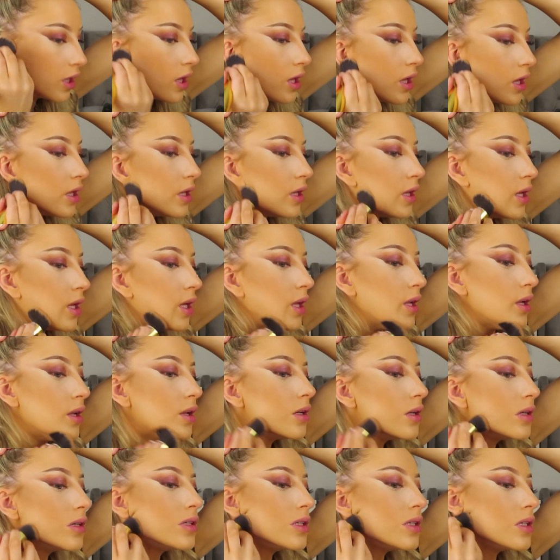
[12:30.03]
And then
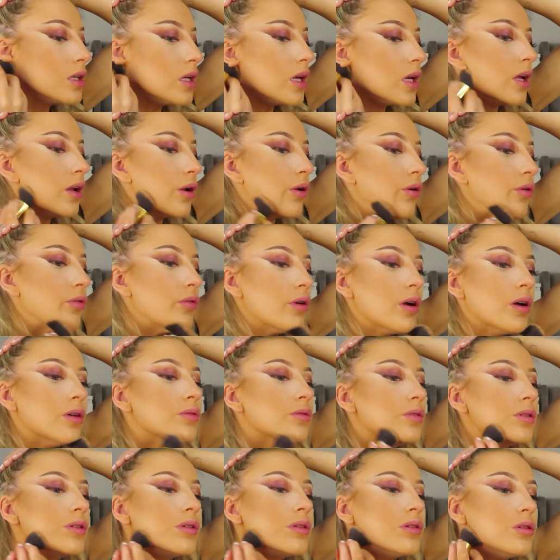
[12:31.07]
again
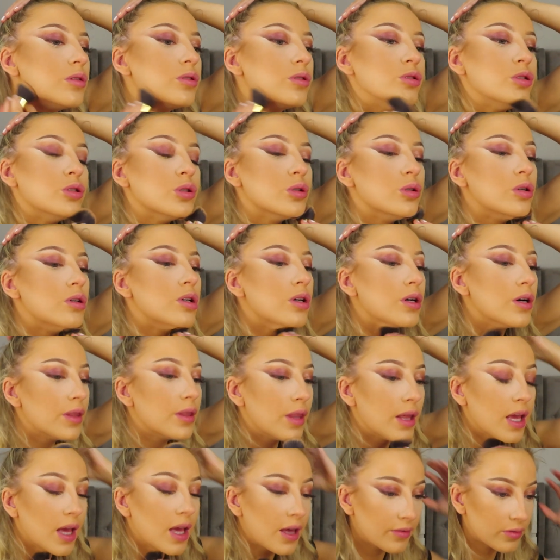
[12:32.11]
around the jaw,
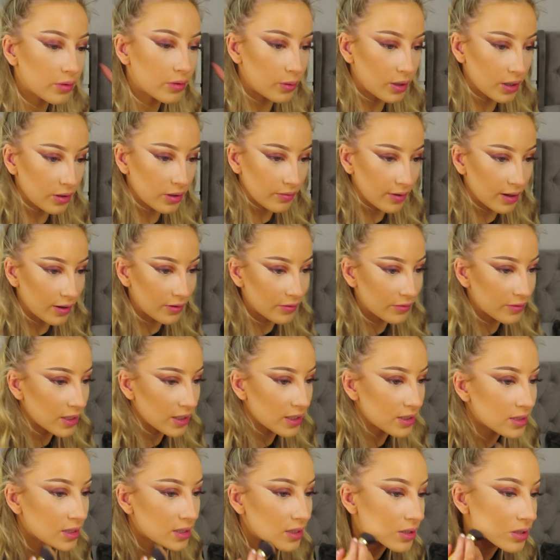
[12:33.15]
they have quite round
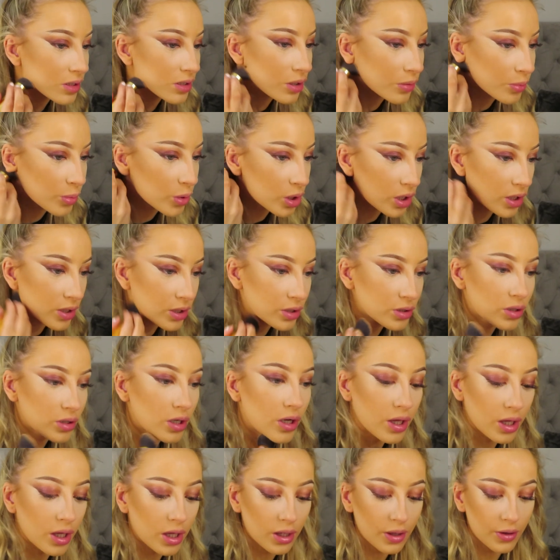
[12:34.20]
faces, so I'm gonna
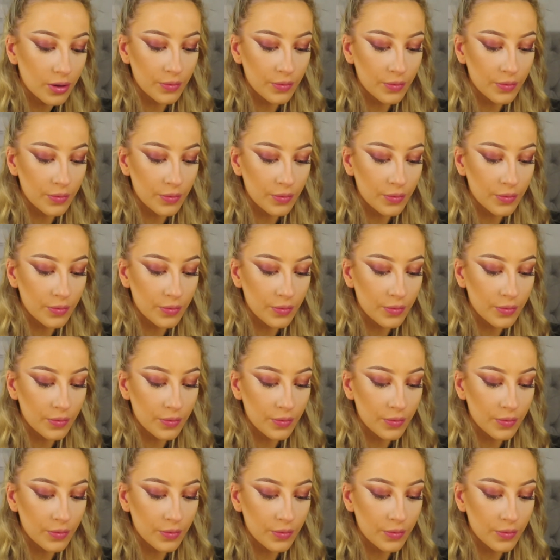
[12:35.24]
try